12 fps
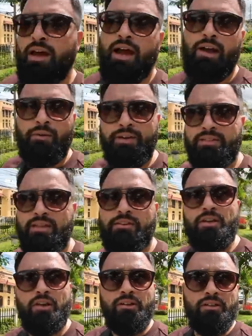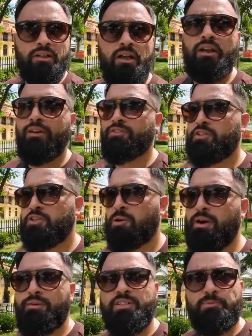I always, you know, love to show
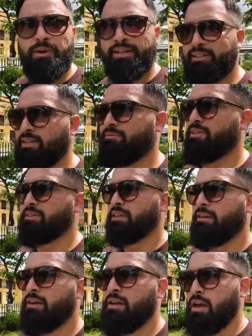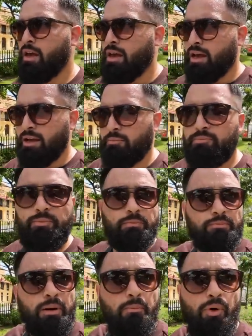my respects and visit
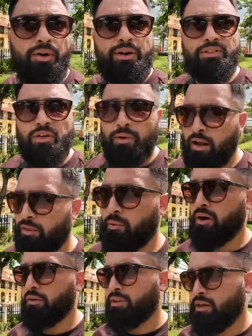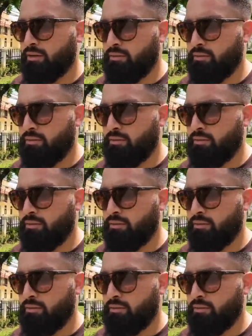memorials around the world.